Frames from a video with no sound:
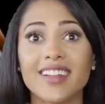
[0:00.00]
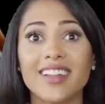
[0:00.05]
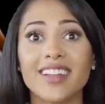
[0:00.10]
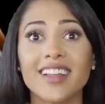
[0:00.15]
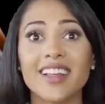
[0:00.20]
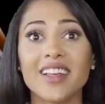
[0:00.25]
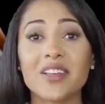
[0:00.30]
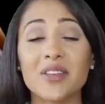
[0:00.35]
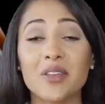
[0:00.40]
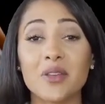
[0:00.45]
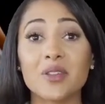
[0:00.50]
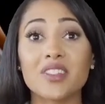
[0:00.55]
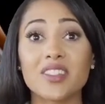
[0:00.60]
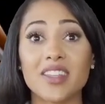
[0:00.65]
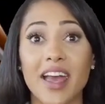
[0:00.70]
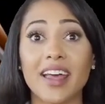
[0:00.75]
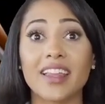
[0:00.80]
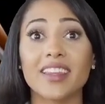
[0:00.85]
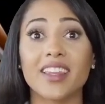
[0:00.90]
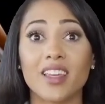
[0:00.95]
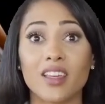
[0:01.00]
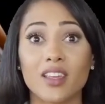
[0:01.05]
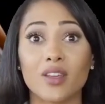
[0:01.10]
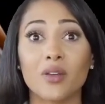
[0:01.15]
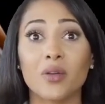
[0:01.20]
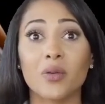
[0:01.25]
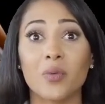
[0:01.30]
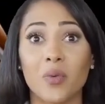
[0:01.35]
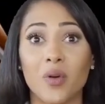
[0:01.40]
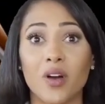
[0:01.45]
Repeat this at
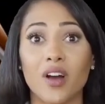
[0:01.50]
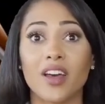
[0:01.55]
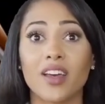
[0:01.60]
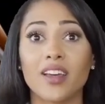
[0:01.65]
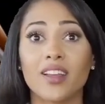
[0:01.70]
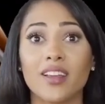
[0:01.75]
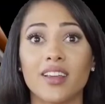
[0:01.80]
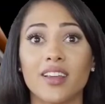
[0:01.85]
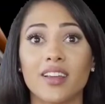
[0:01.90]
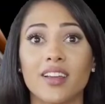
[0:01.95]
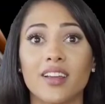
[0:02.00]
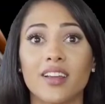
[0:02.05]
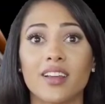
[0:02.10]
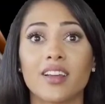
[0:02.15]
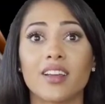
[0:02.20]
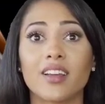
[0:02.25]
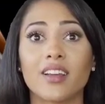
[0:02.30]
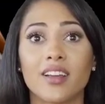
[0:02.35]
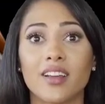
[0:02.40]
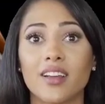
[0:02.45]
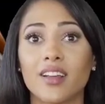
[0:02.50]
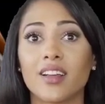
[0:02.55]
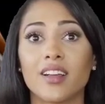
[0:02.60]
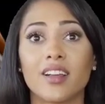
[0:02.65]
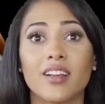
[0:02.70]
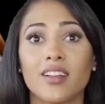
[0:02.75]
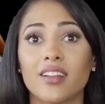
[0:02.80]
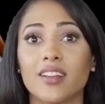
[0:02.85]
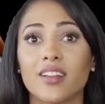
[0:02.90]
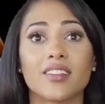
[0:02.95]
least twice for effective
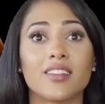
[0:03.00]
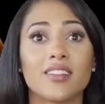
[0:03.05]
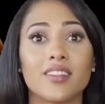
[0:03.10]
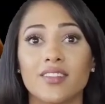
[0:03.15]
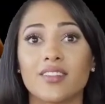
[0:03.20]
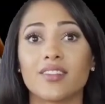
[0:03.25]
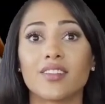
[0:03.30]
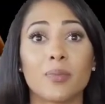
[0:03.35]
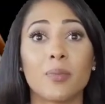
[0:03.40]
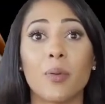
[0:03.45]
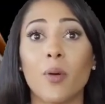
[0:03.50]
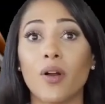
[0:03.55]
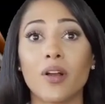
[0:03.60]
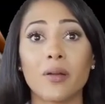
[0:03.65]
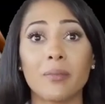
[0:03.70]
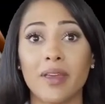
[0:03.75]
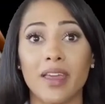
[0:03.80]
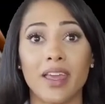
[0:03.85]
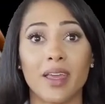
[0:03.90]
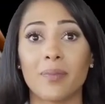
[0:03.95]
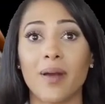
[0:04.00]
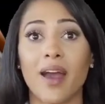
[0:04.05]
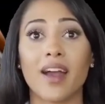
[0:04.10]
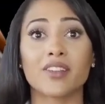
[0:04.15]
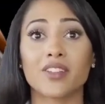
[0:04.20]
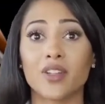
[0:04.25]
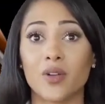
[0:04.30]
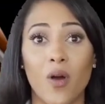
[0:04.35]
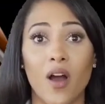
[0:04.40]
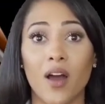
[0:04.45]
results. Yogurt, lime
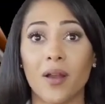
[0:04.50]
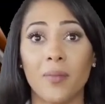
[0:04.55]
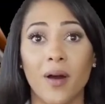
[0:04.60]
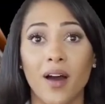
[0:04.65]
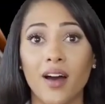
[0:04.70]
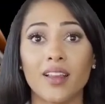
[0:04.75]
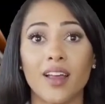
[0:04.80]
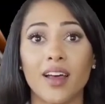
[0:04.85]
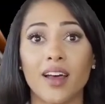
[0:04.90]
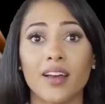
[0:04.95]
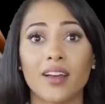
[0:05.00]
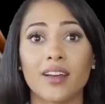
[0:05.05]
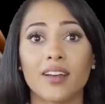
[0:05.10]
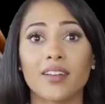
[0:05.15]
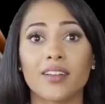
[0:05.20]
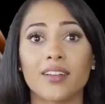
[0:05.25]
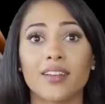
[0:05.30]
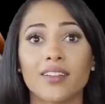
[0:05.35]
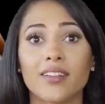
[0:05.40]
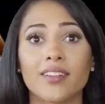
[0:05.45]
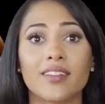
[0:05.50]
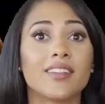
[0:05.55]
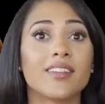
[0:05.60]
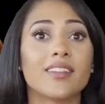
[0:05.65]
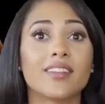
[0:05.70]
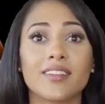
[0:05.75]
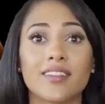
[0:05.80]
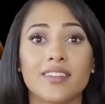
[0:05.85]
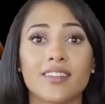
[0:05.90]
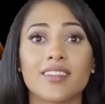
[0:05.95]
juice and honey. How
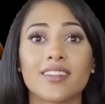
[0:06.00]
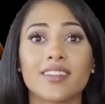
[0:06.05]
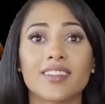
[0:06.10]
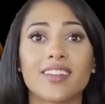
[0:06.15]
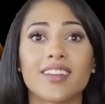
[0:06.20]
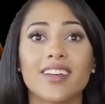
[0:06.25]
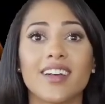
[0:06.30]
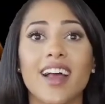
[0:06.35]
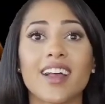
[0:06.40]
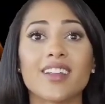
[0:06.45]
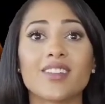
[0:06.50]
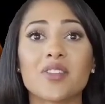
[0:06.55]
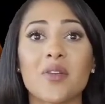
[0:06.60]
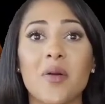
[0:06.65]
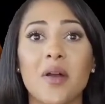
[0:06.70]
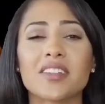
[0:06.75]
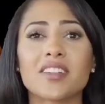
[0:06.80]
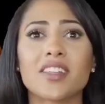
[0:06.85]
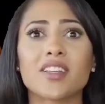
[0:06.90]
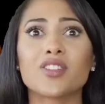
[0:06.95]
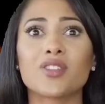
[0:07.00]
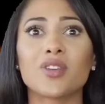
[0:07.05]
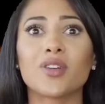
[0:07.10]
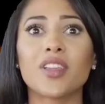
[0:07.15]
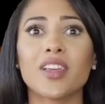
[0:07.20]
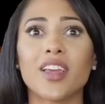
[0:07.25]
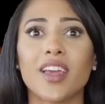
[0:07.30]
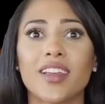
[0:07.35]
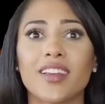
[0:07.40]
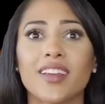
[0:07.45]
to make your nipples pink.
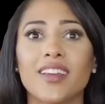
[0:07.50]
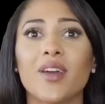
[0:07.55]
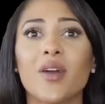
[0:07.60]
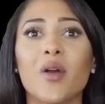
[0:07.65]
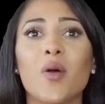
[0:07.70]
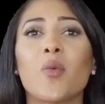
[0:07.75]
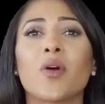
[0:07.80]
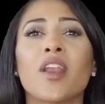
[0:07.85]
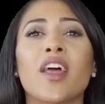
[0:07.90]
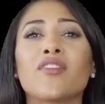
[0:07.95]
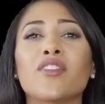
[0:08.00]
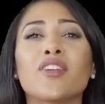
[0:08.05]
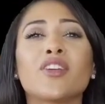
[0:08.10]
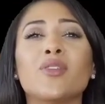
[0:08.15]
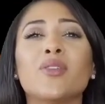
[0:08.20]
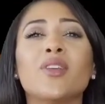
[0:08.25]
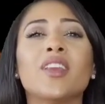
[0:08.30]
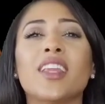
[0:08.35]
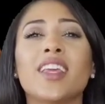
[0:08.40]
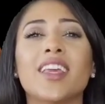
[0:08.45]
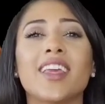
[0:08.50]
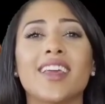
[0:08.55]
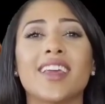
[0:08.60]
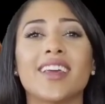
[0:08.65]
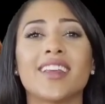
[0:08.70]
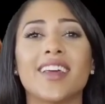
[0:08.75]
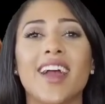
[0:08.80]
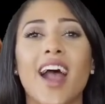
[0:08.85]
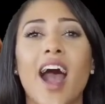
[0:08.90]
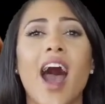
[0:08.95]
This power-packed
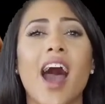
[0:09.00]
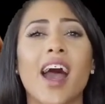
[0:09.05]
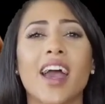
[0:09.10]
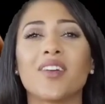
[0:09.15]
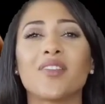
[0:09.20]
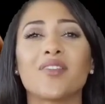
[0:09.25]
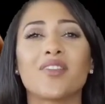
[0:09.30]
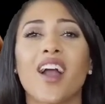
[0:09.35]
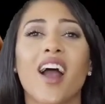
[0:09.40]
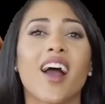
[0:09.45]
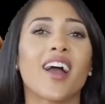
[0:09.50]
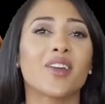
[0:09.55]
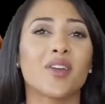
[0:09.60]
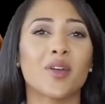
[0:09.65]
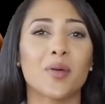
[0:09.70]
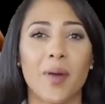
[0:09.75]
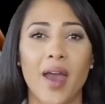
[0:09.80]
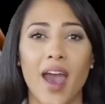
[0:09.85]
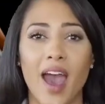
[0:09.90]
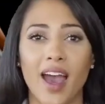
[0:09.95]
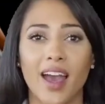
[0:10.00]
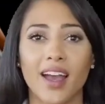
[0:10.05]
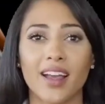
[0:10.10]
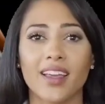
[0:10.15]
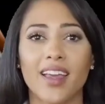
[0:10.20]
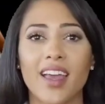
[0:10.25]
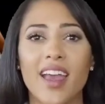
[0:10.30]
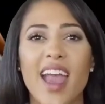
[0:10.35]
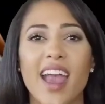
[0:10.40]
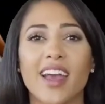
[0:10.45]
solution is perfect fodder for
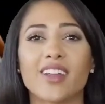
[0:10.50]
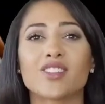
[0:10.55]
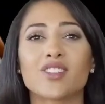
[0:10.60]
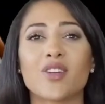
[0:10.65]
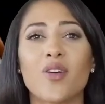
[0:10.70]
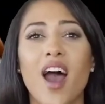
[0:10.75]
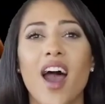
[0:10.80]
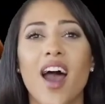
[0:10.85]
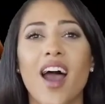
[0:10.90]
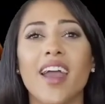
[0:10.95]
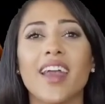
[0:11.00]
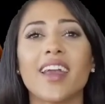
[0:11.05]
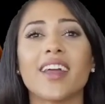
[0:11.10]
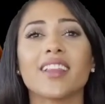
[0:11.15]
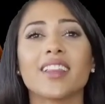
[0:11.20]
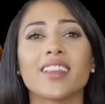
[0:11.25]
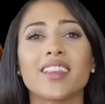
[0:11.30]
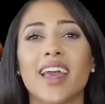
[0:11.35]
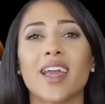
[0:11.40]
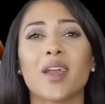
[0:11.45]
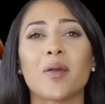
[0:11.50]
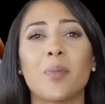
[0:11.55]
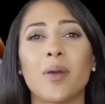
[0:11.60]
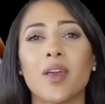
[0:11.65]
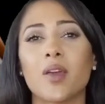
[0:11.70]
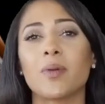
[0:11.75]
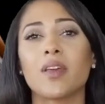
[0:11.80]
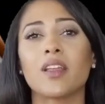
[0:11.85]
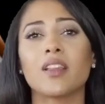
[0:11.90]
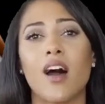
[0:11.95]
your breasts if you always
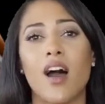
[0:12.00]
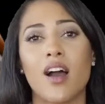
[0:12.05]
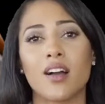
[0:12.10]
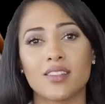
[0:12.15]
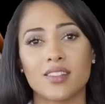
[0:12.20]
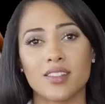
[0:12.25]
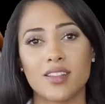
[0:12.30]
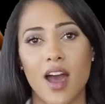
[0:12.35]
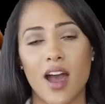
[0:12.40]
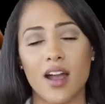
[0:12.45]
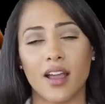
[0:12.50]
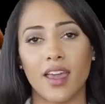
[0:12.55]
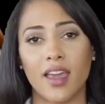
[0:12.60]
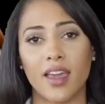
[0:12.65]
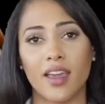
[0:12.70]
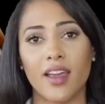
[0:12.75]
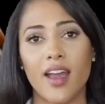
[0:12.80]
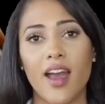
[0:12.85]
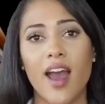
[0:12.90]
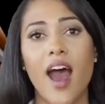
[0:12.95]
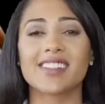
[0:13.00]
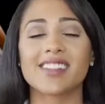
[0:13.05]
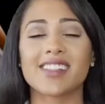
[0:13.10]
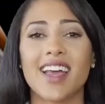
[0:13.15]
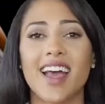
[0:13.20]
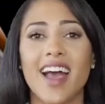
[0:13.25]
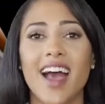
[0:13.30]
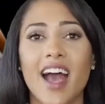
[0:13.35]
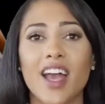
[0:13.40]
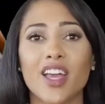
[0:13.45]
wanted to flaunt those cherry pink
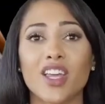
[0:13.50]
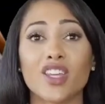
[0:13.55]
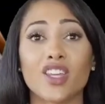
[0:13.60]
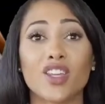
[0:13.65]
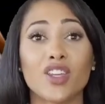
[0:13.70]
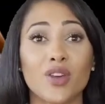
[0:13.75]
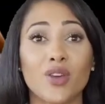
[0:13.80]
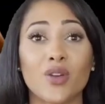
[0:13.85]
nipples.